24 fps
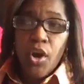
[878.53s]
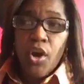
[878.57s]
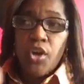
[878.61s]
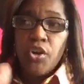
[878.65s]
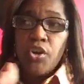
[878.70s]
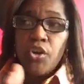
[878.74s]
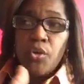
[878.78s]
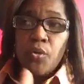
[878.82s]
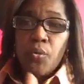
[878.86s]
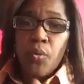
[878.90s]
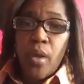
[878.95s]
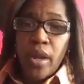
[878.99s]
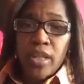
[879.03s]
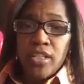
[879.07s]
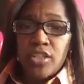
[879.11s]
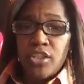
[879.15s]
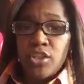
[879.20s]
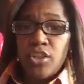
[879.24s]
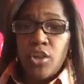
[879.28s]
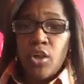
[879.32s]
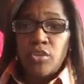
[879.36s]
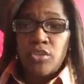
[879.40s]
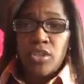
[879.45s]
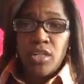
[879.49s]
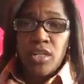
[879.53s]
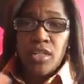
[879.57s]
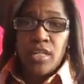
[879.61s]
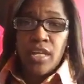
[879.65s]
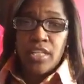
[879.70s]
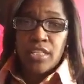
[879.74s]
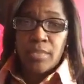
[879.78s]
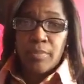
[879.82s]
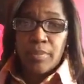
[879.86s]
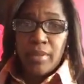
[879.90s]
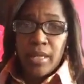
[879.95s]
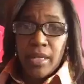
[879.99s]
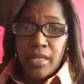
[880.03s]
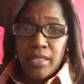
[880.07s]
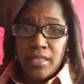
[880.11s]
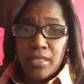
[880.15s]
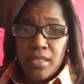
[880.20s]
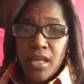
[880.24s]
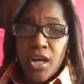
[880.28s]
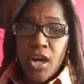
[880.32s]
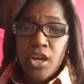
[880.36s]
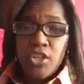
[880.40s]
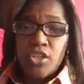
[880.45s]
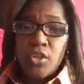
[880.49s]
You're ready to go to the next place.
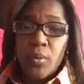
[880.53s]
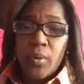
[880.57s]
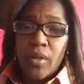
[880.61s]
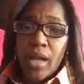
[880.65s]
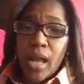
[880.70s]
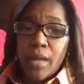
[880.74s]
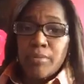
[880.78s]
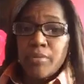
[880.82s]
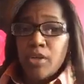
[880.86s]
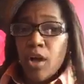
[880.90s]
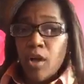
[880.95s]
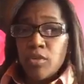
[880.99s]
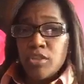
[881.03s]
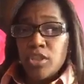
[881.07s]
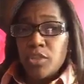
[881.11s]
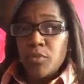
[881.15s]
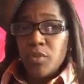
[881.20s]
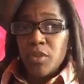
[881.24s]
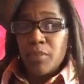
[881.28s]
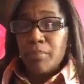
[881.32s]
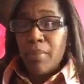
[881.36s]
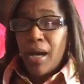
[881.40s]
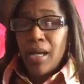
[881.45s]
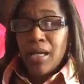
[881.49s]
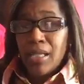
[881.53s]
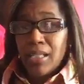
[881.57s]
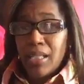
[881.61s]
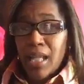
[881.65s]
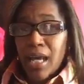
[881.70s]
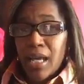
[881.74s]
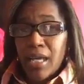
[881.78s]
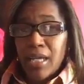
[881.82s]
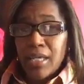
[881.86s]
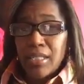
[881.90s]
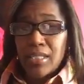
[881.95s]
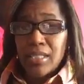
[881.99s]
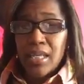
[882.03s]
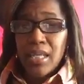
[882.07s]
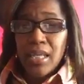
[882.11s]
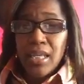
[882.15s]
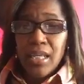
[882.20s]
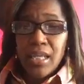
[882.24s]
So when I'm coaching with my clients,